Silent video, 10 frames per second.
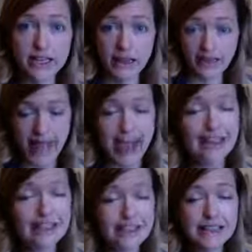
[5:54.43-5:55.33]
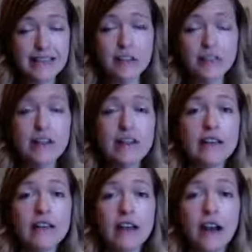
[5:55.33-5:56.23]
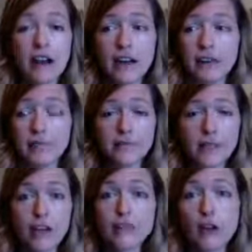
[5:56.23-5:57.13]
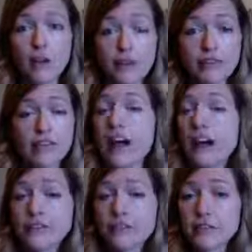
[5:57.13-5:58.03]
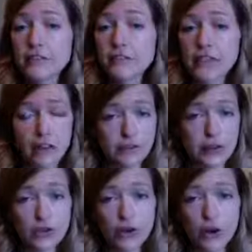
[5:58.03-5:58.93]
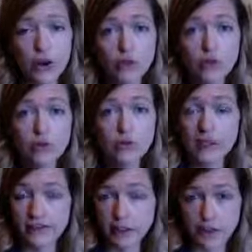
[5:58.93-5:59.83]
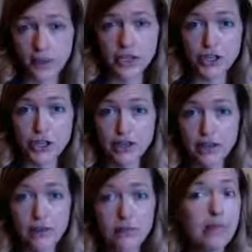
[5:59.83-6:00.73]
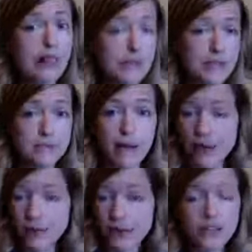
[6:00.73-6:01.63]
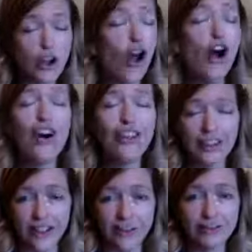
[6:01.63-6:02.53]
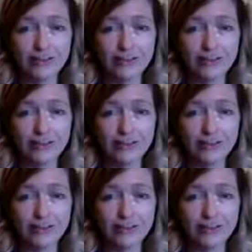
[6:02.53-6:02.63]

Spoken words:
That is a form of love, self-control, self-expression, limits, boundaries, all love.